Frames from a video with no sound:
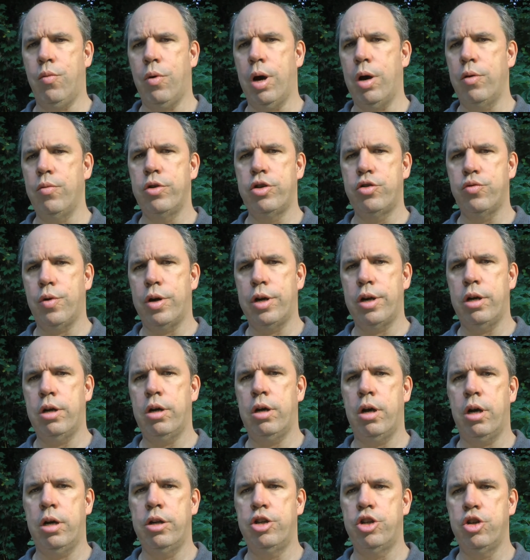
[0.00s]
Why would you want
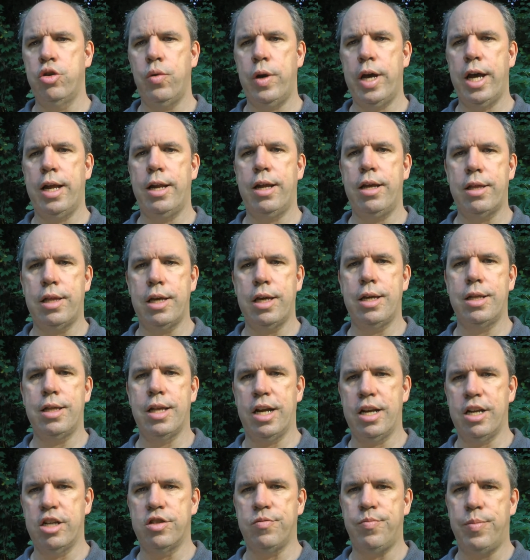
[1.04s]
to undo anything
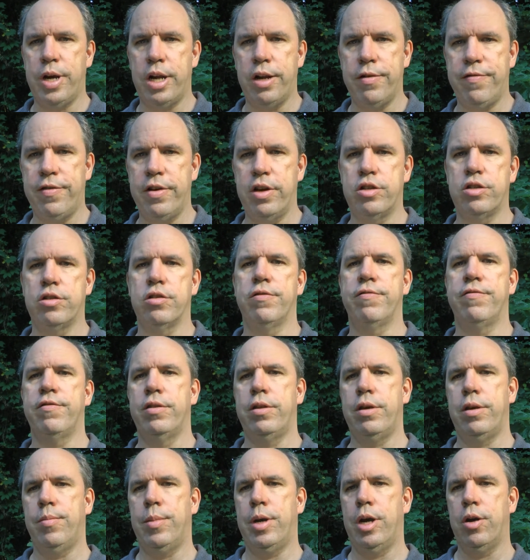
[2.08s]
that is beneficial for
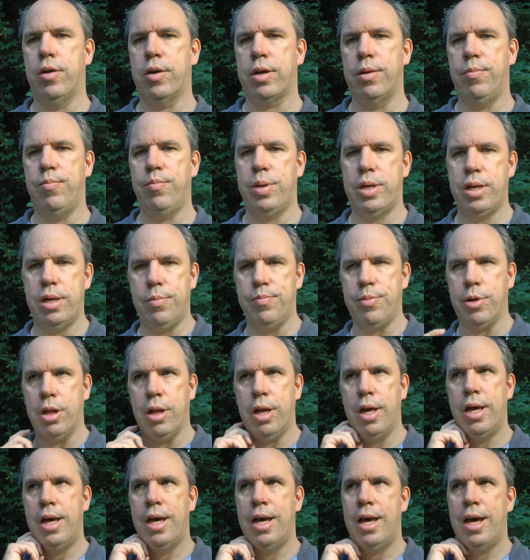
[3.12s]
the American people?
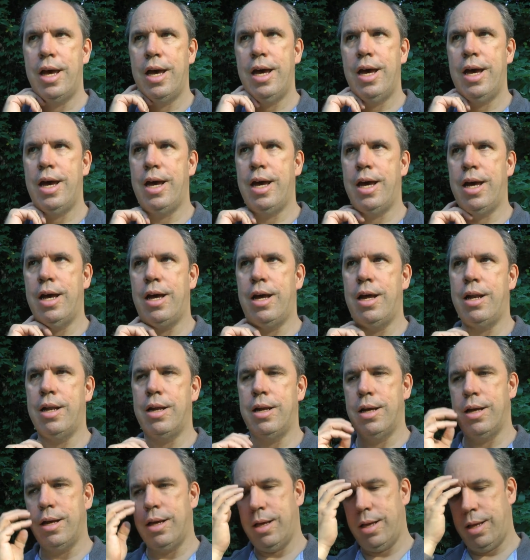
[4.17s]

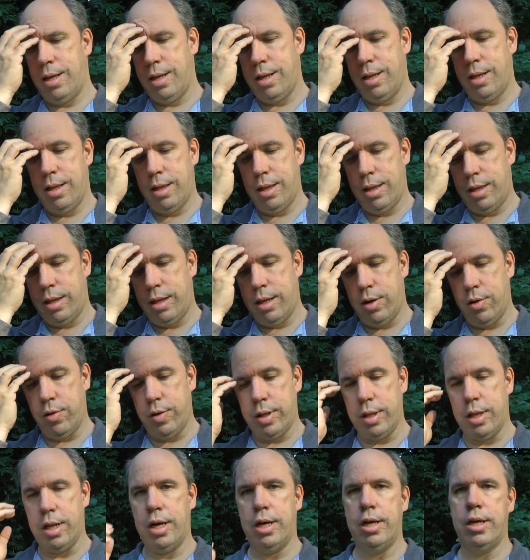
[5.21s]
And
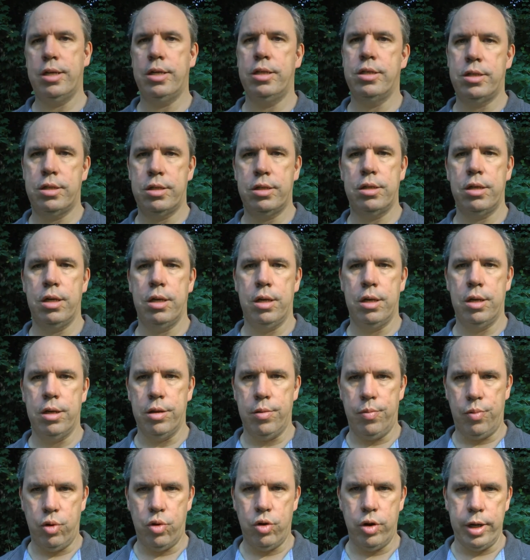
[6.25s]
therein lies
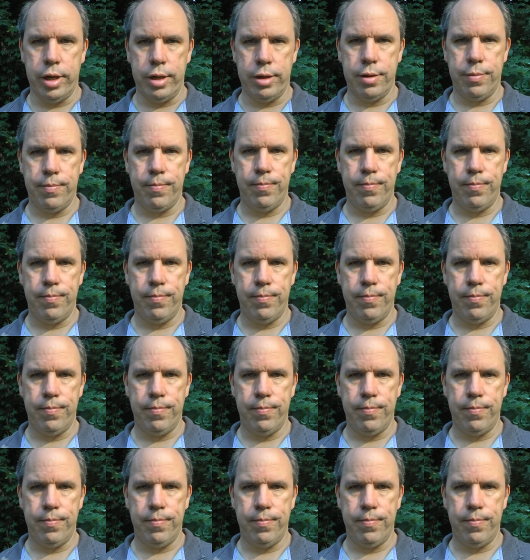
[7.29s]
the point.